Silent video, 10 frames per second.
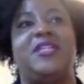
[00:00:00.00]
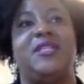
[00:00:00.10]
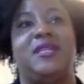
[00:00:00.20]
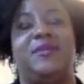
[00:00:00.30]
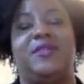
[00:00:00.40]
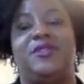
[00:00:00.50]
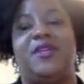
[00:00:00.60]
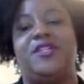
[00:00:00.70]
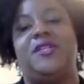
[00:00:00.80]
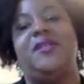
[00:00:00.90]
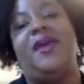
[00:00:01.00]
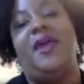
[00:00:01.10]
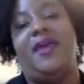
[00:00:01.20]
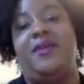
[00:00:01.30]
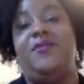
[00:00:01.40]
demonstration,
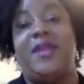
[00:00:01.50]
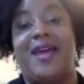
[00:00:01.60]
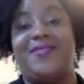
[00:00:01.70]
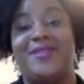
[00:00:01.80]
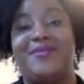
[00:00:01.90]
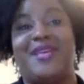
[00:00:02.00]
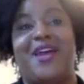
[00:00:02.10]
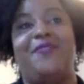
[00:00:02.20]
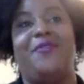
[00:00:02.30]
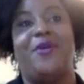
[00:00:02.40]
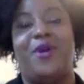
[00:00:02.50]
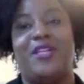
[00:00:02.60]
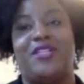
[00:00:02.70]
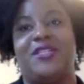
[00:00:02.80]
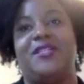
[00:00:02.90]
and then we're going to have some time for
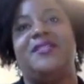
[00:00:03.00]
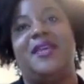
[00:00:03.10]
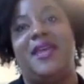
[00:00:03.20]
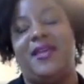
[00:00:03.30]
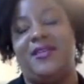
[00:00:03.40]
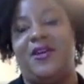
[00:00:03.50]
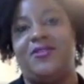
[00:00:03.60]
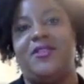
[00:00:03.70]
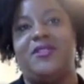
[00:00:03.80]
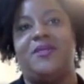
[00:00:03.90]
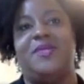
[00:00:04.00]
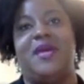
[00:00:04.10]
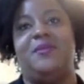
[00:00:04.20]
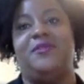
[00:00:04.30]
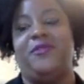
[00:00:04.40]
questions and also some
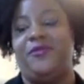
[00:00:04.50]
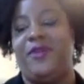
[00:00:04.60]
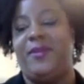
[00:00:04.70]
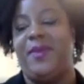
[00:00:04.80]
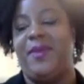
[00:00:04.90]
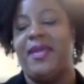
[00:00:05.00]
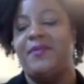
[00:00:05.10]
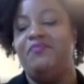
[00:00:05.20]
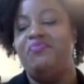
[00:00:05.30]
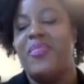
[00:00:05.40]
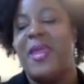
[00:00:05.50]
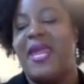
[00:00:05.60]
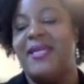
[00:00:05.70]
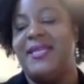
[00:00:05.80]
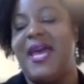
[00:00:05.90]
times for feedback.
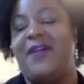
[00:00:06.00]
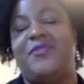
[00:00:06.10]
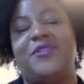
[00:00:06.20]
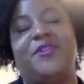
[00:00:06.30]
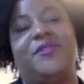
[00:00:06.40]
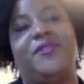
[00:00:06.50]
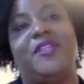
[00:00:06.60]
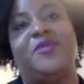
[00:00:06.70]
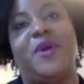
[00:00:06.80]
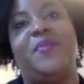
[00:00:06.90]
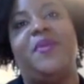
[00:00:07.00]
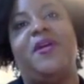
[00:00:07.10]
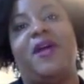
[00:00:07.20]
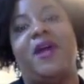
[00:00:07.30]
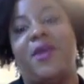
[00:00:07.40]
And after this
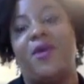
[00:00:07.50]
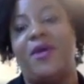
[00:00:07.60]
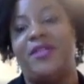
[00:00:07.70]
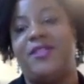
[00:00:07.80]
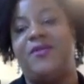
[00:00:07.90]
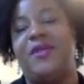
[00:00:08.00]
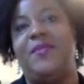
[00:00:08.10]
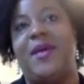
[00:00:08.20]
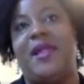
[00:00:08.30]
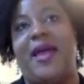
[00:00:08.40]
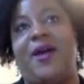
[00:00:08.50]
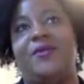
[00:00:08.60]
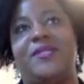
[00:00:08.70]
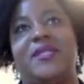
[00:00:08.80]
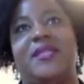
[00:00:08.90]
webinar, I'm going to email
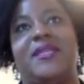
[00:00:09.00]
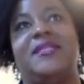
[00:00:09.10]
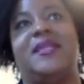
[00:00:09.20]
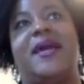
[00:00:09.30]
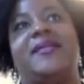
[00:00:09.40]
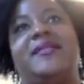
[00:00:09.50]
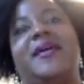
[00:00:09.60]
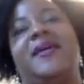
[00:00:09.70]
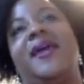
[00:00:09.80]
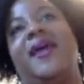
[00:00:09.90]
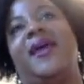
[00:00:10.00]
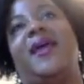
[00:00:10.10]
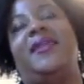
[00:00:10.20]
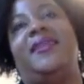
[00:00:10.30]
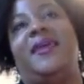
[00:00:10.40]
out the slide deck.
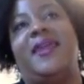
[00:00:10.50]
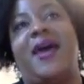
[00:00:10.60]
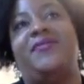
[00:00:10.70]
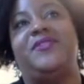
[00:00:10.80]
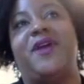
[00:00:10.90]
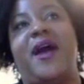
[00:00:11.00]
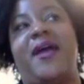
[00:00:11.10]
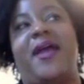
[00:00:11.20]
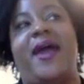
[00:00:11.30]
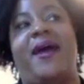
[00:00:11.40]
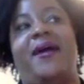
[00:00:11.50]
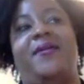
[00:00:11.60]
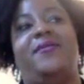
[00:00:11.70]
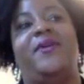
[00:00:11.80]
And then after I have